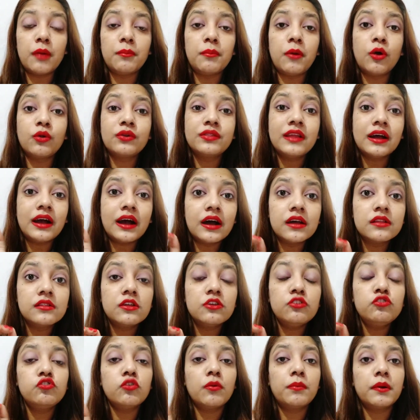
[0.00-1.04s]
about the
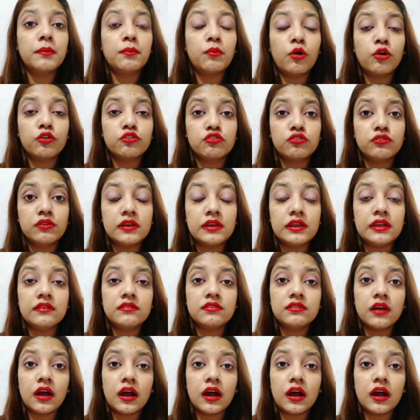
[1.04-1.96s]
other job opportunities,